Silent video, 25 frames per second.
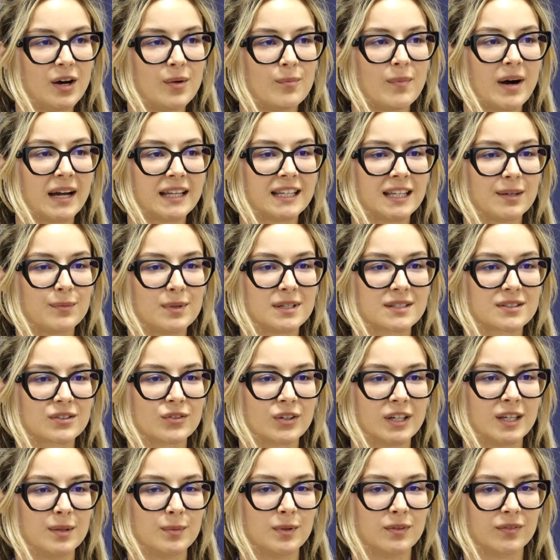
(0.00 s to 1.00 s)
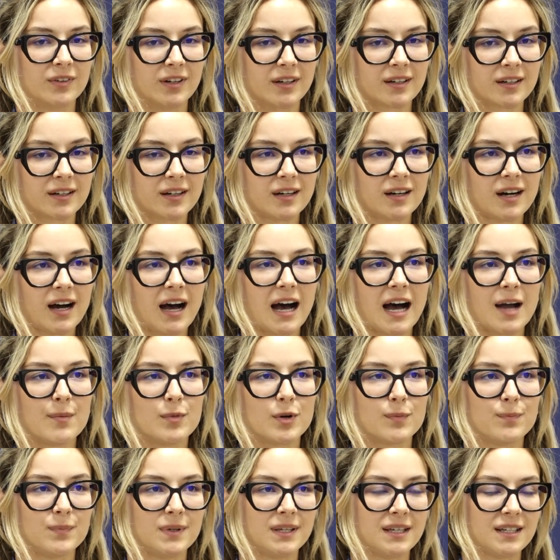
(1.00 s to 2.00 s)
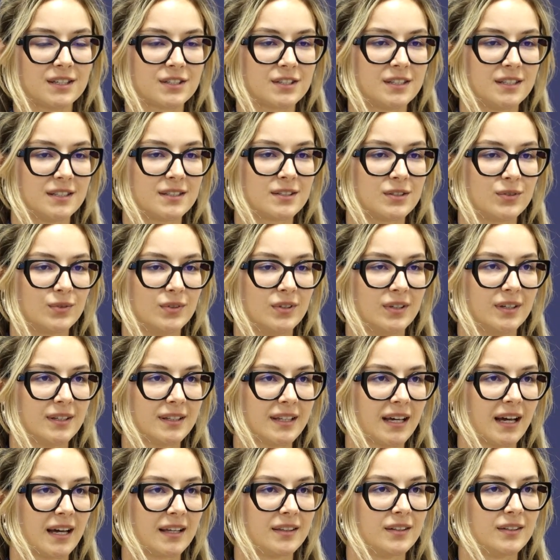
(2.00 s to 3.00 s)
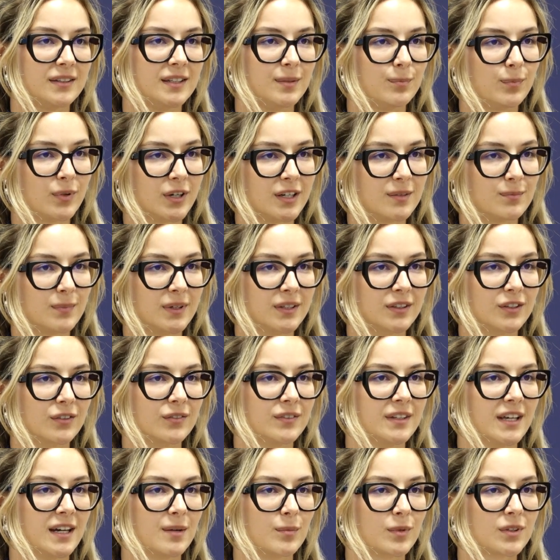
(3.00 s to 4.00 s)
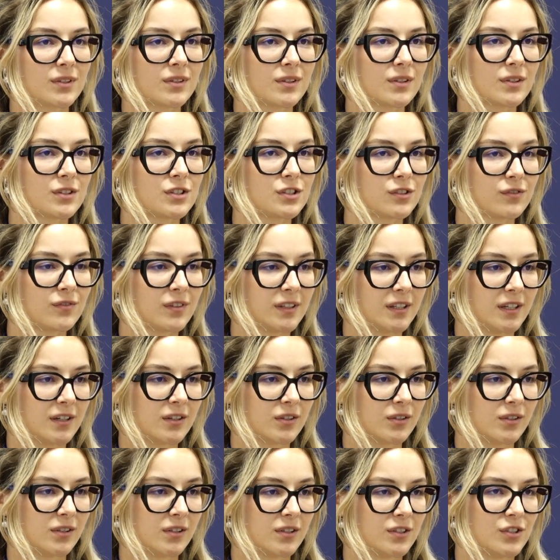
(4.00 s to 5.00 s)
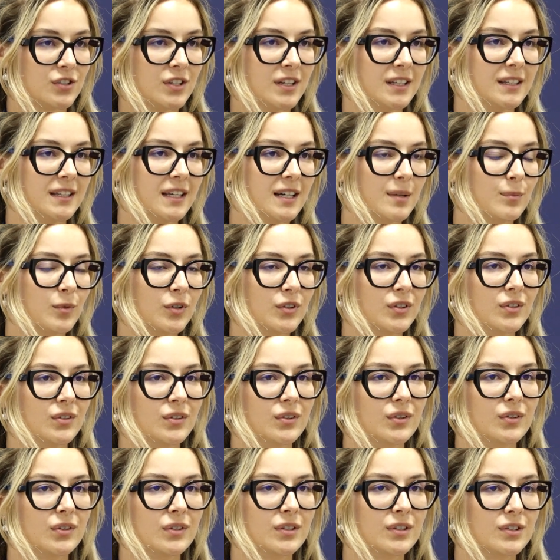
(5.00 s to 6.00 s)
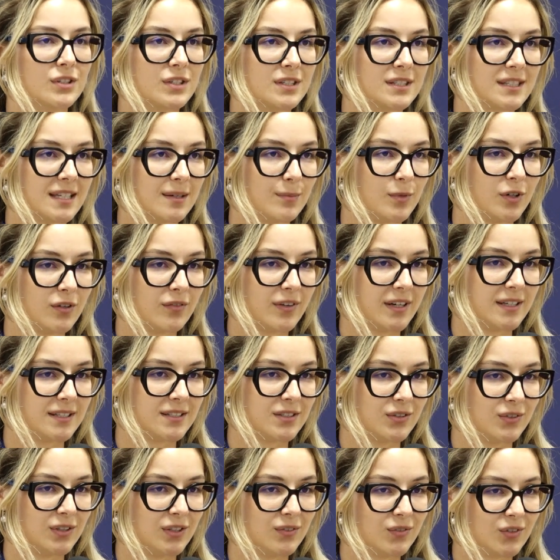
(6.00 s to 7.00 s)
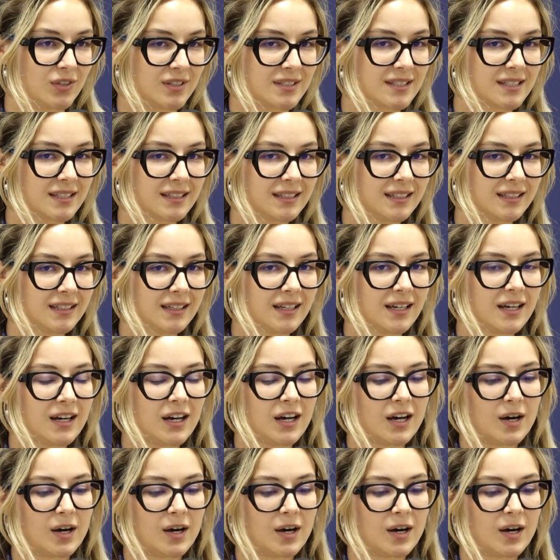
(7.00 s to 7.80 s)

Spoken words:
My name is Noémi Varga. I'm a PhD student at the Department of Dermatology, Venerology and Dermato-Oncology, Semmelweis University.